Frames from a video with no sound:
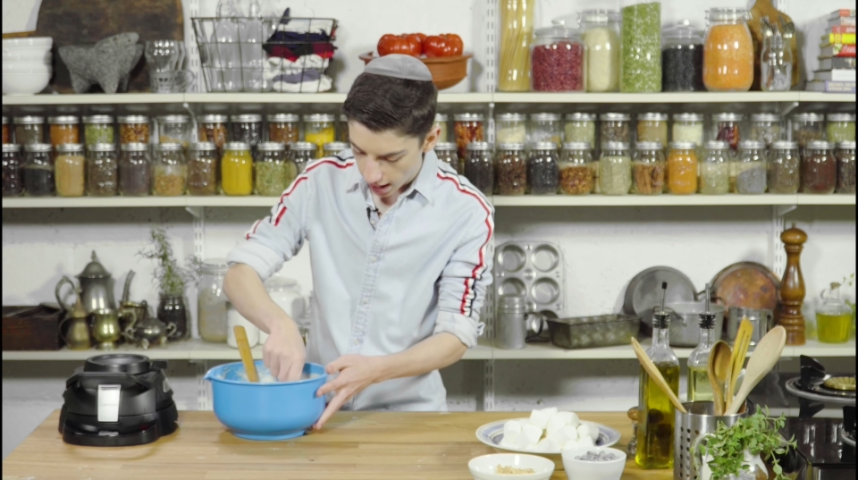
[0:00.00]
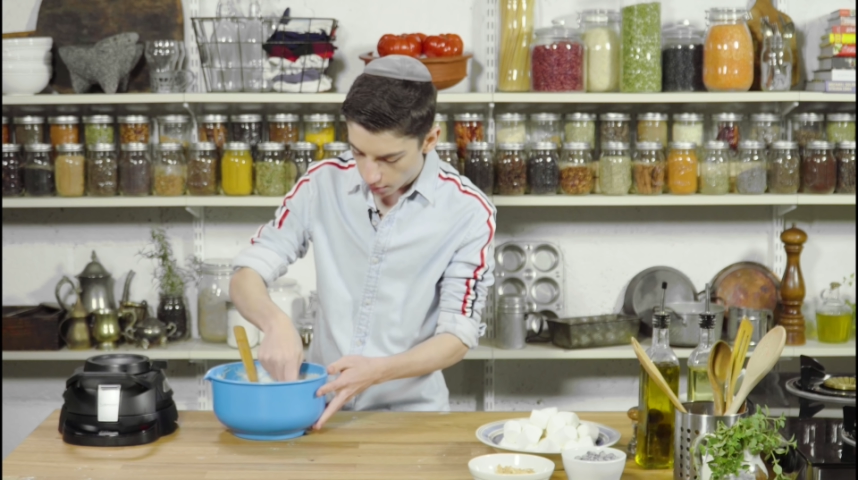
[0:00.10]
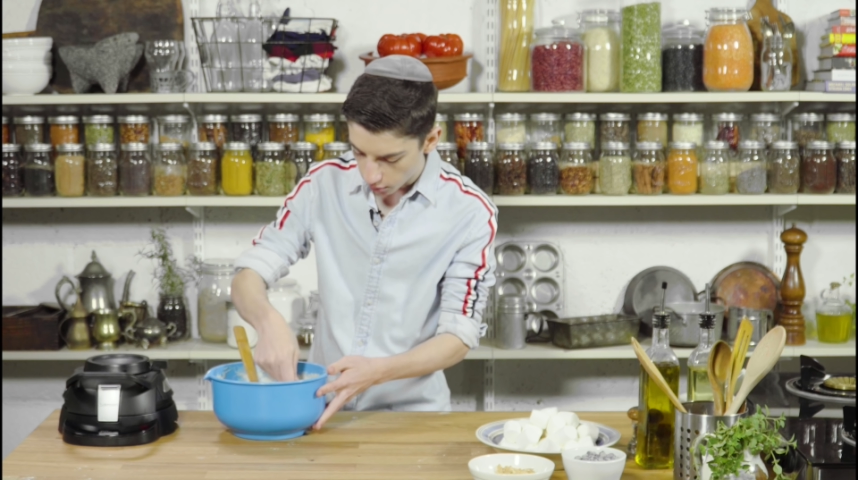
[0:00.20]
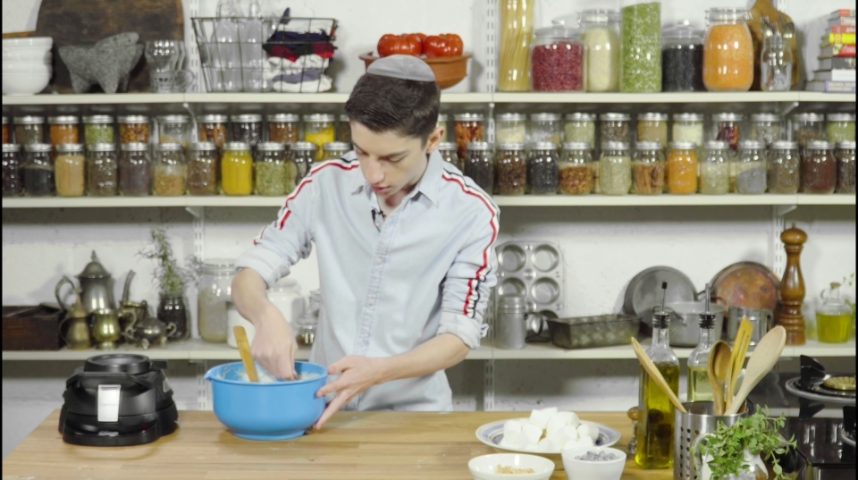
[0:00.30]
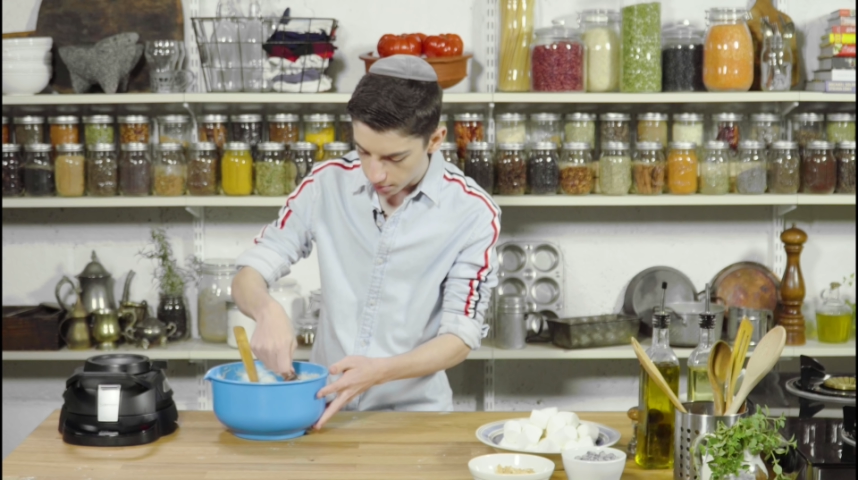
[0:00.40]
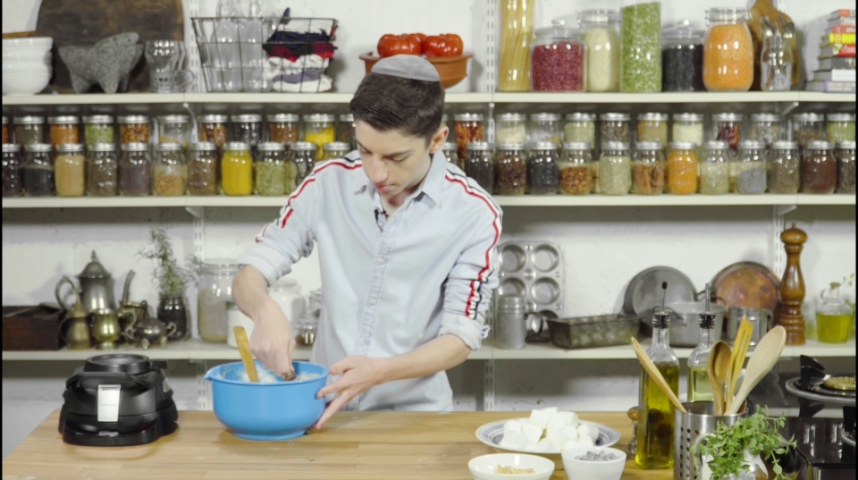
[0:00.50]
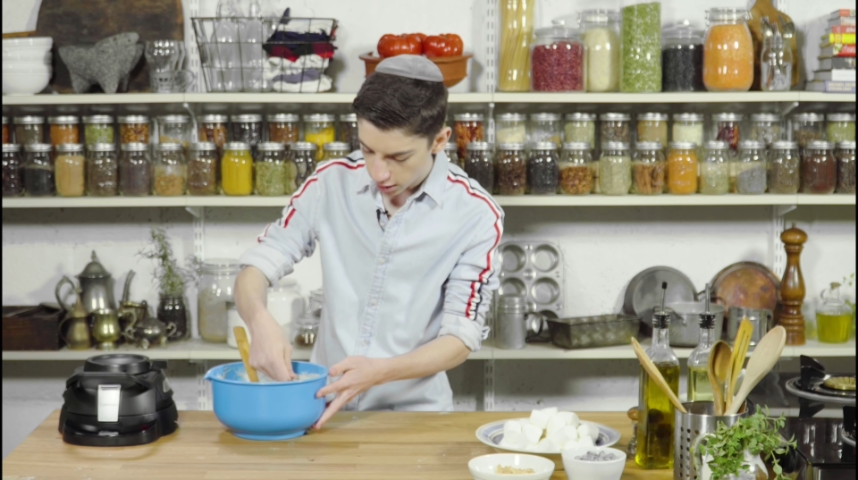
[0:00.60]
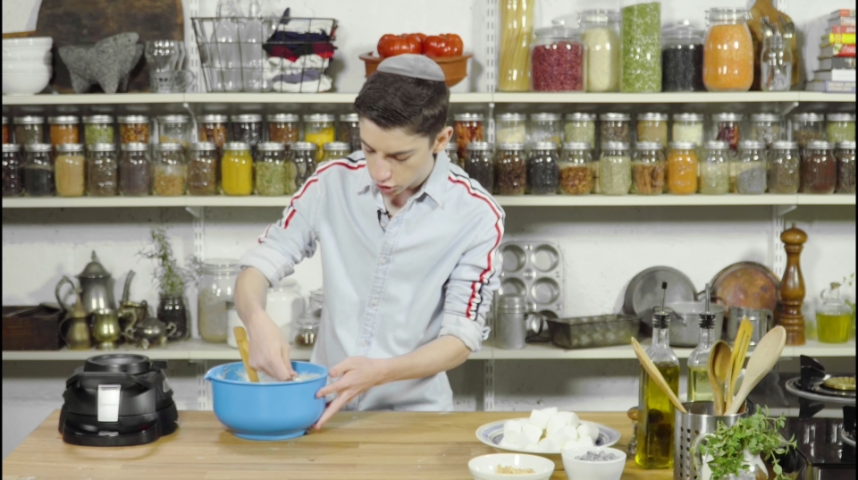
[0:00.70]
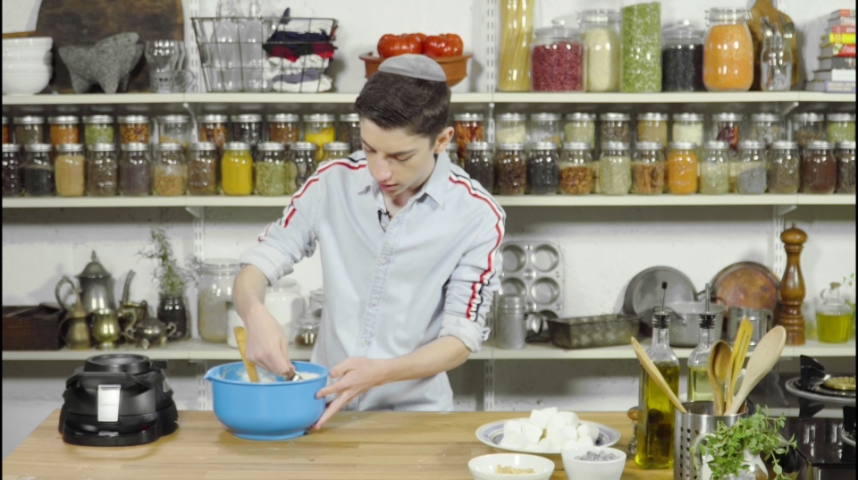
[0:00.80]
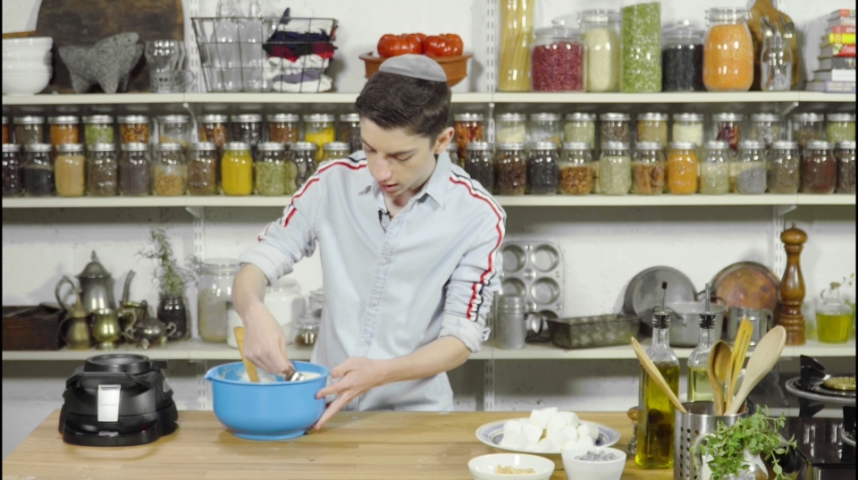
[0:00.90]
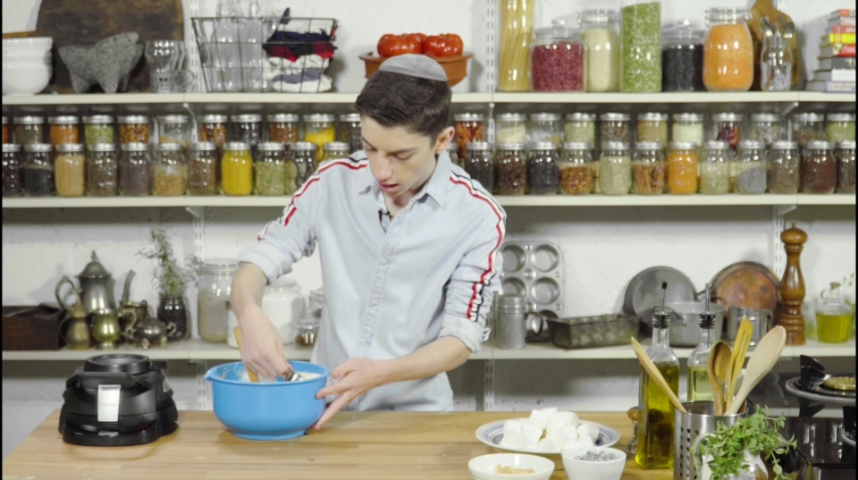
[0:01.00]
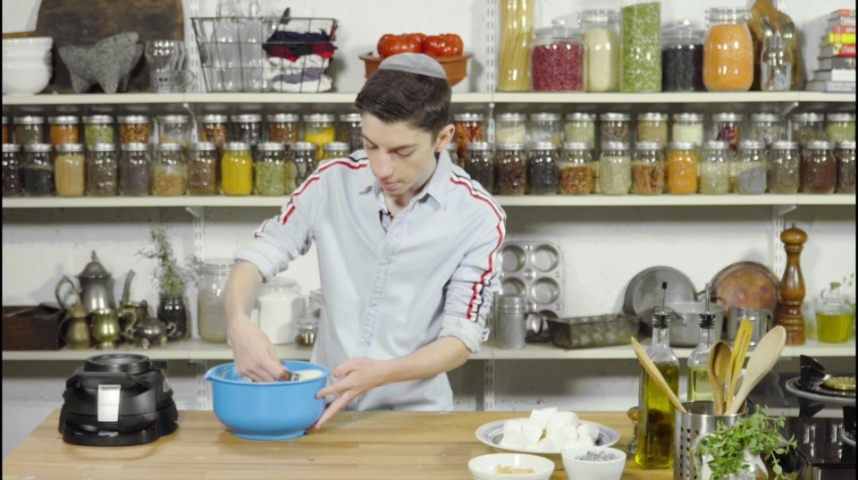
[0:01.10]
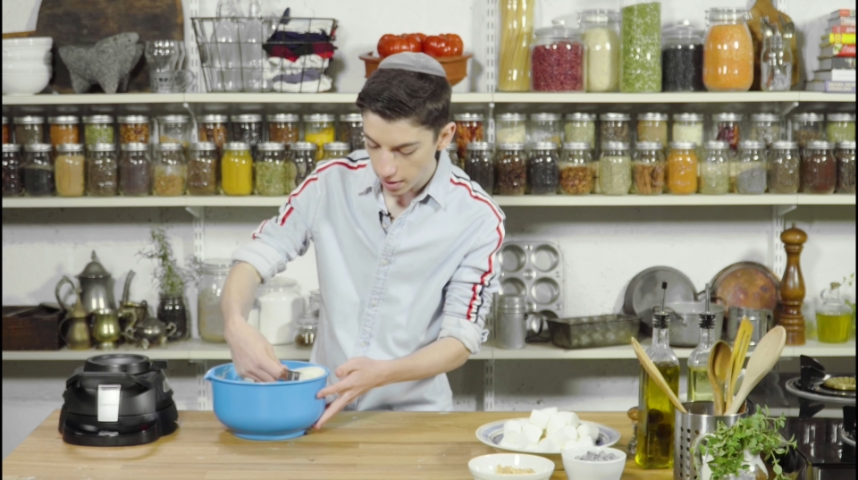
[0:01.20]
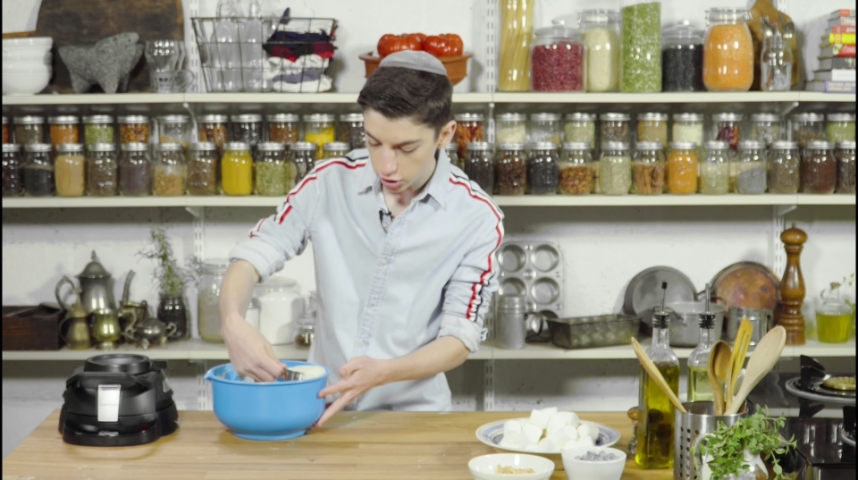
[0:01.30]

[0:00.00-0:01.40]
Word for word: our measuring cup,